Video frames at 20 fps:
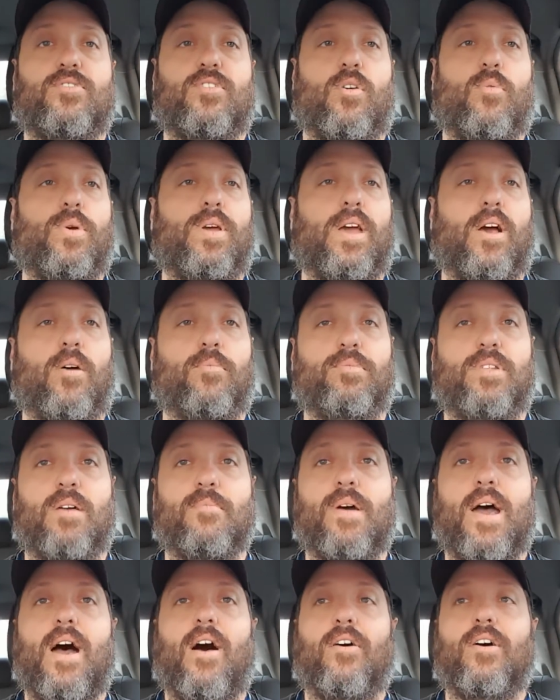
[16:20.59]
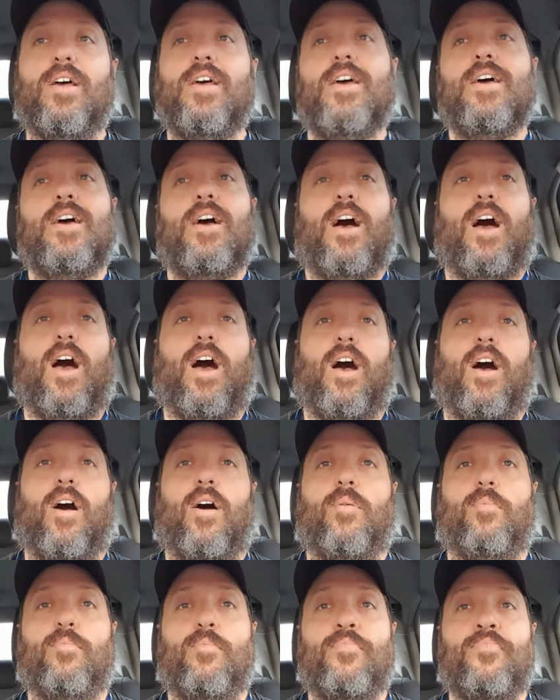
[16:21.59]
so we helped them out.
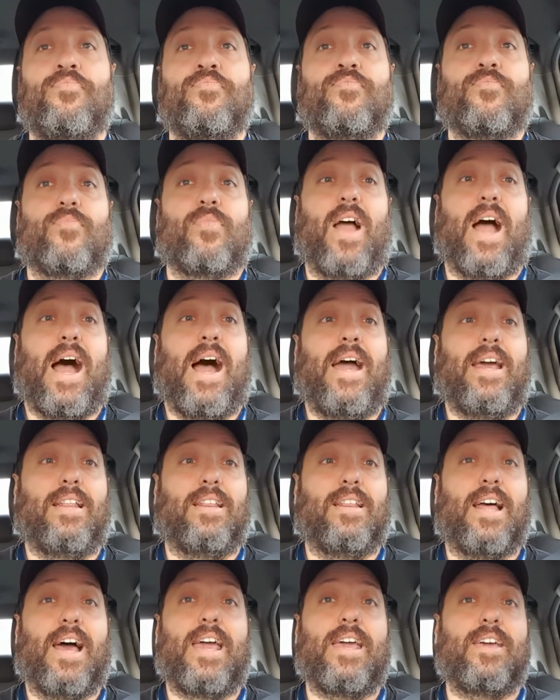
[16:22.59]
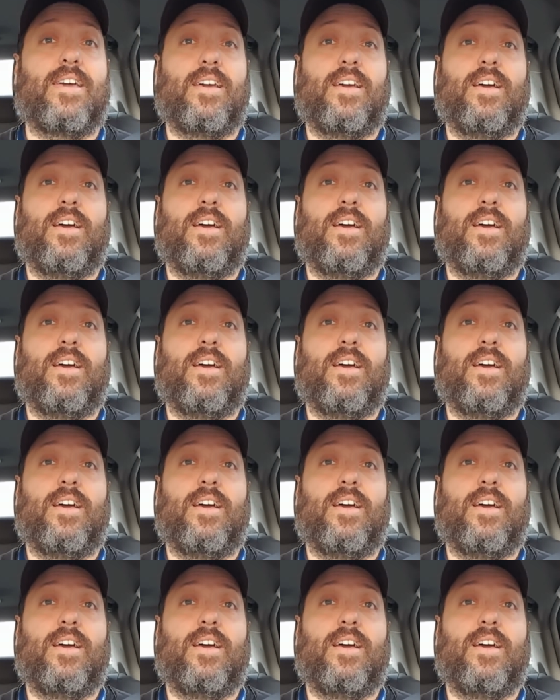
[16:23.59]
I like